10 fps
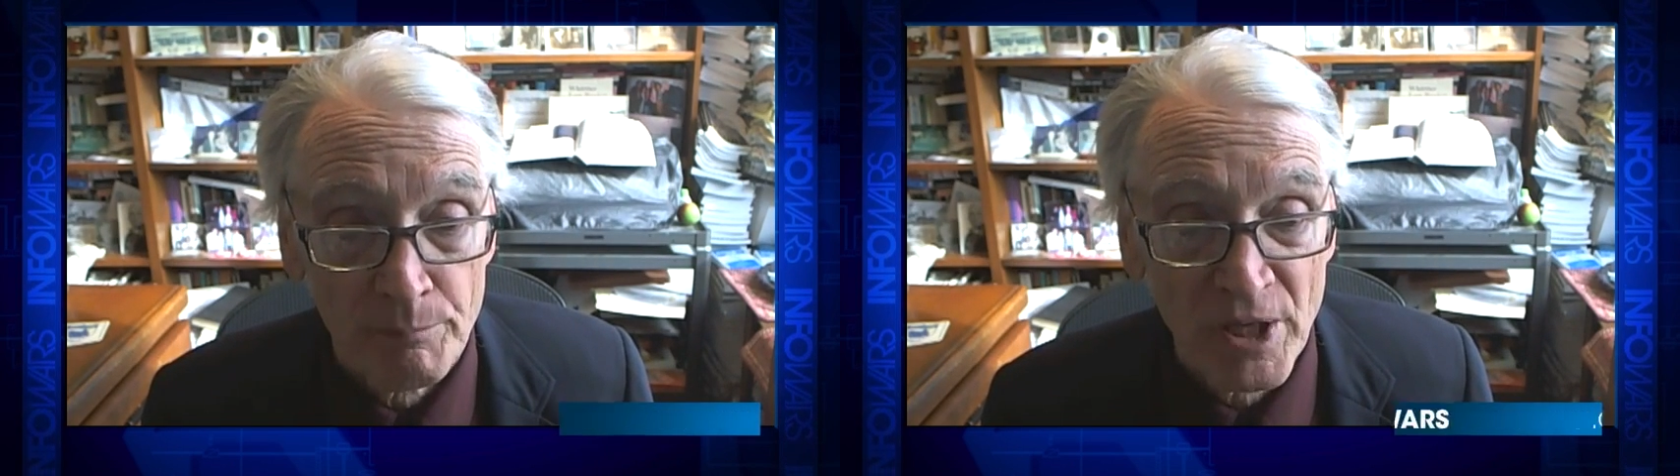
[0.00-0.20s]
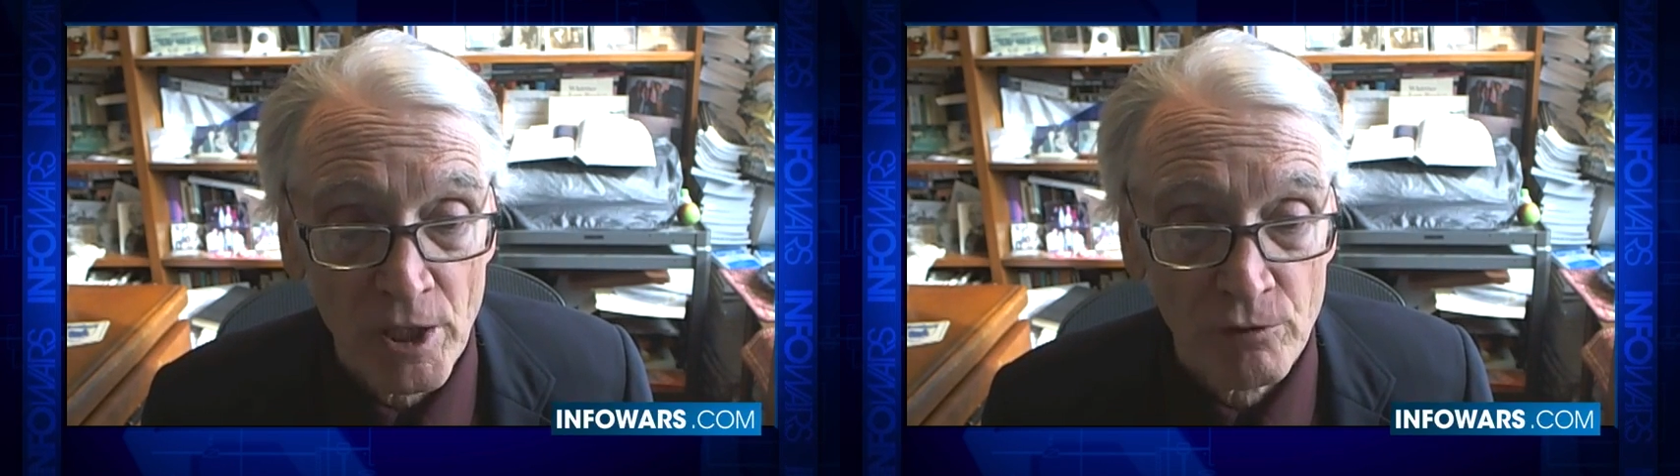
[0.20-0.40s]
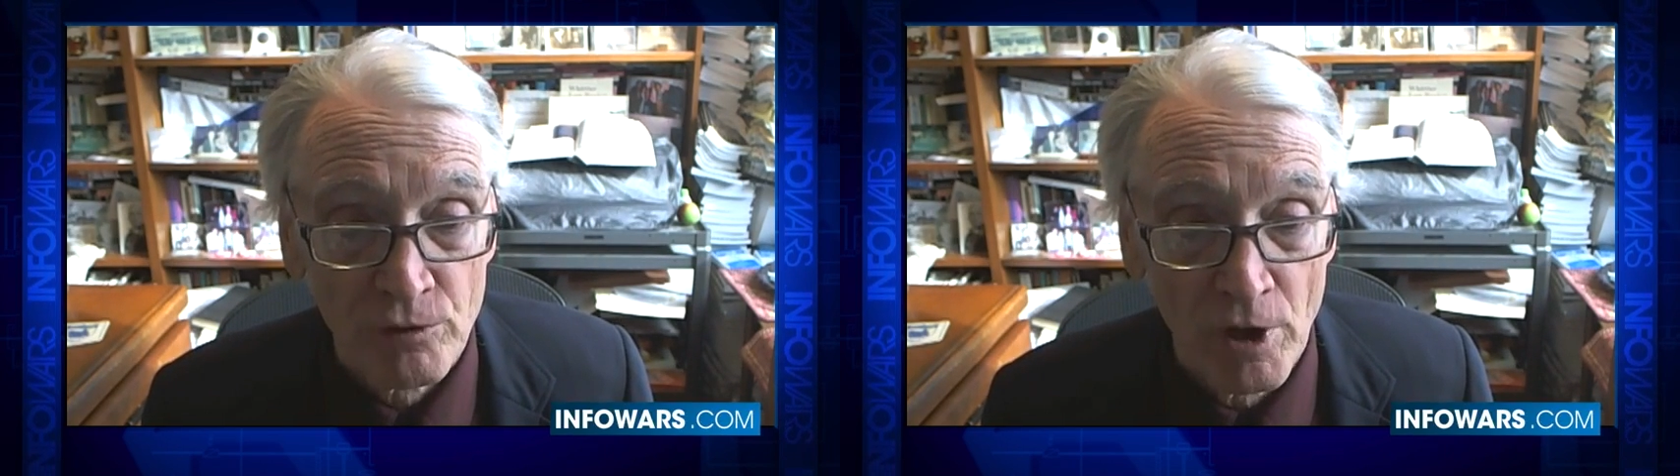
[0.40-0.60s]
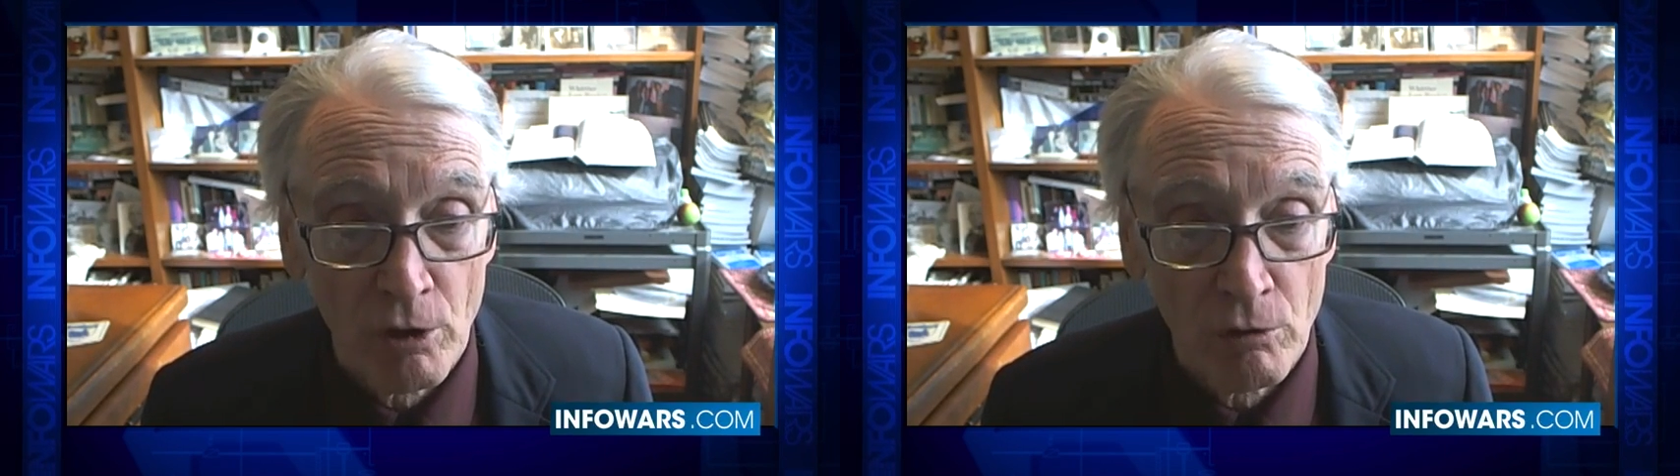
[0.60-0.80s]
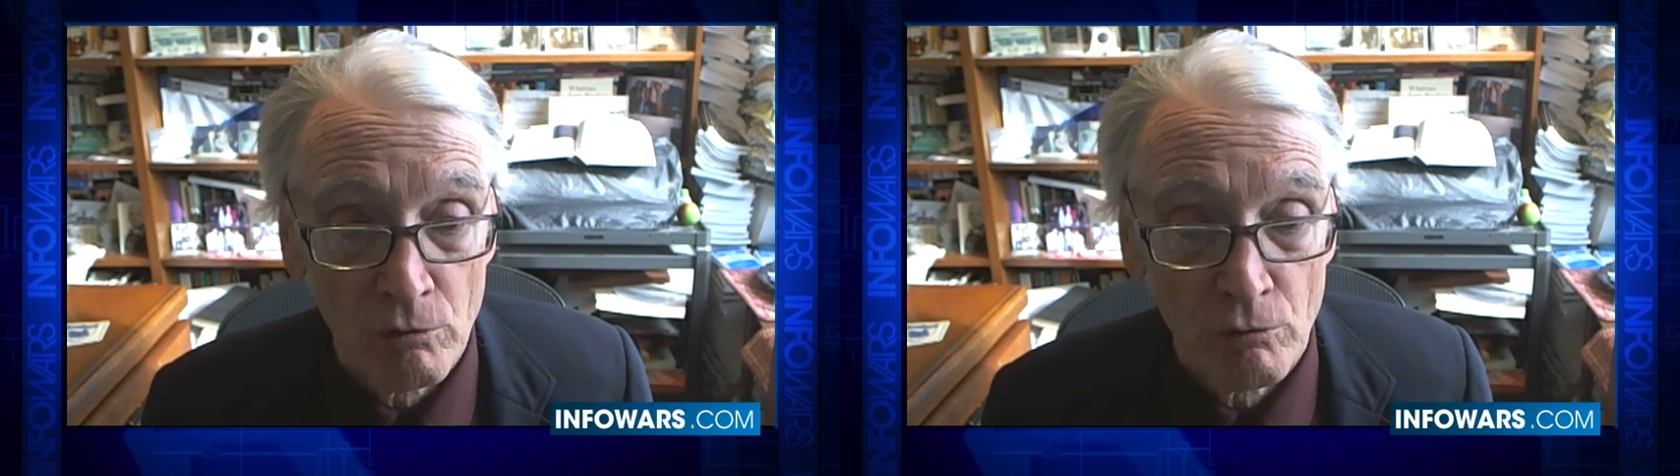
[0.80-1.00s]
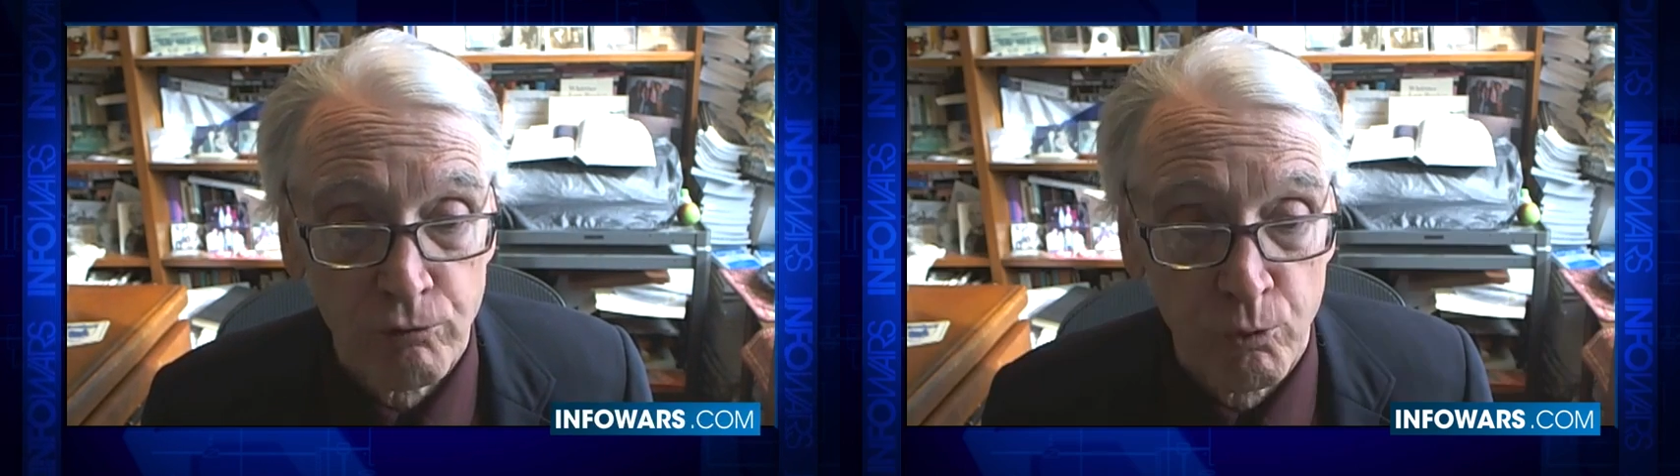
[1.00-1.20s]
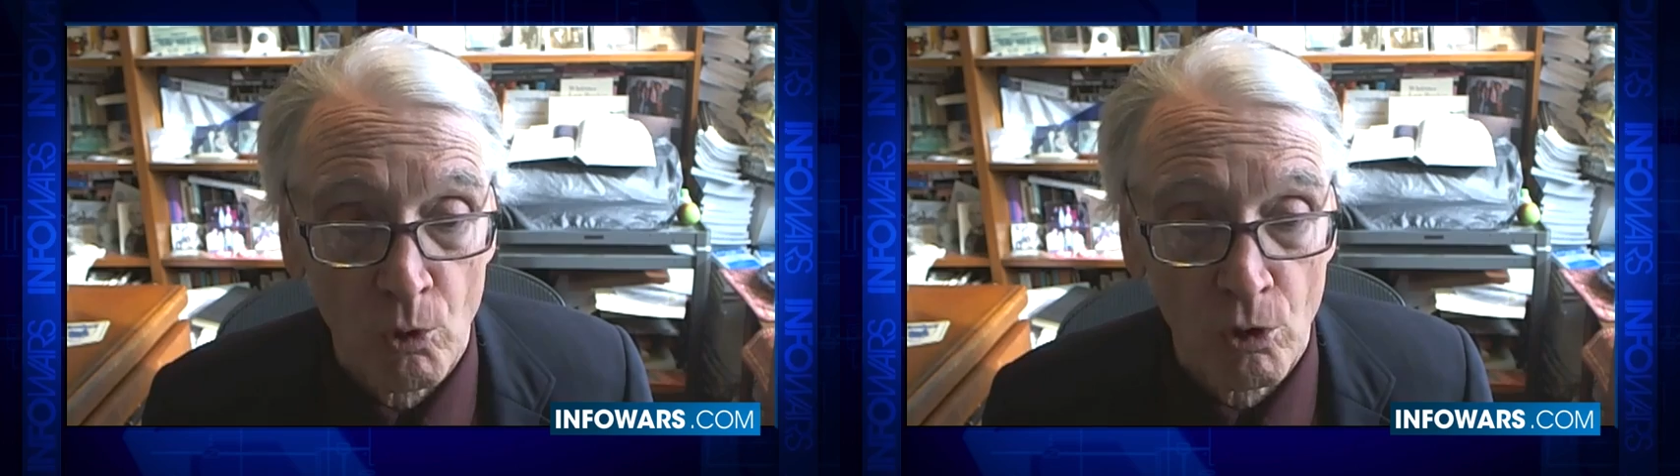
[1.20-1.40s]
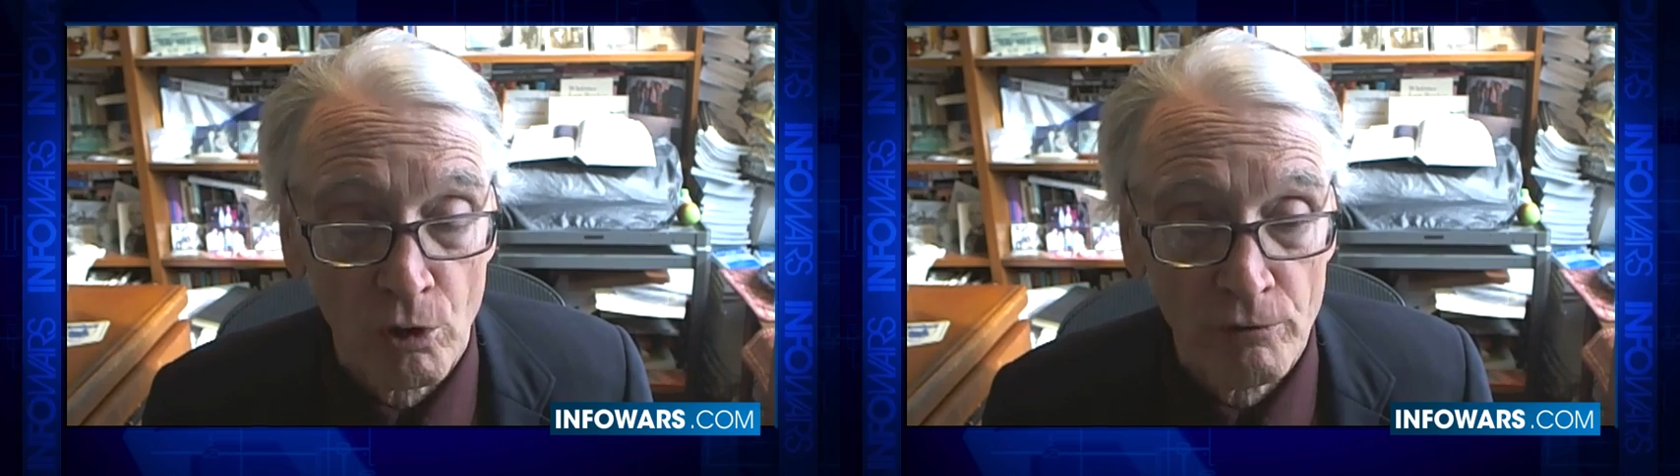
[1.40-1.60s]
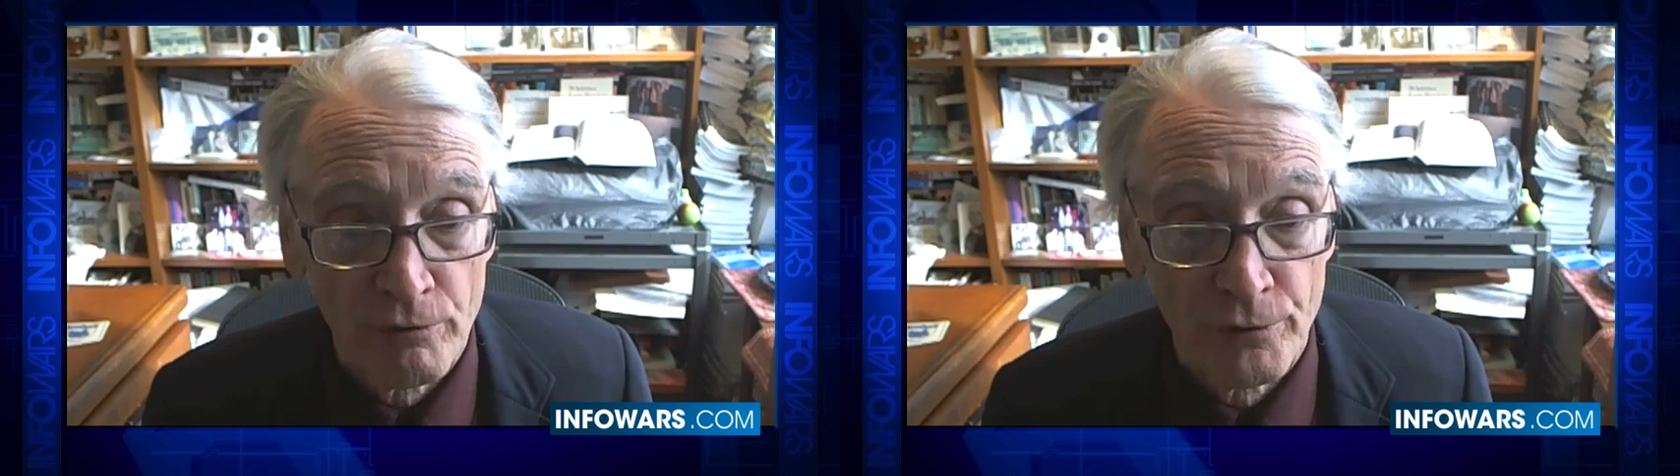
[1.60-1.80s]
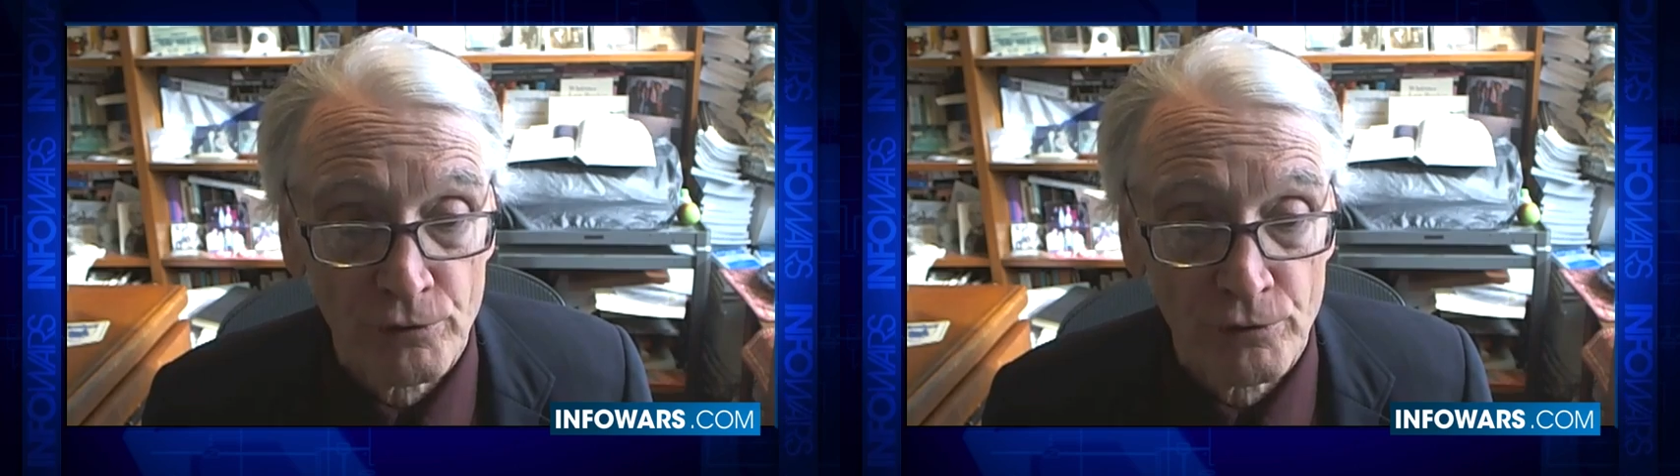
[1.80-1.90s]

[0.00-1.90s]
BSL-4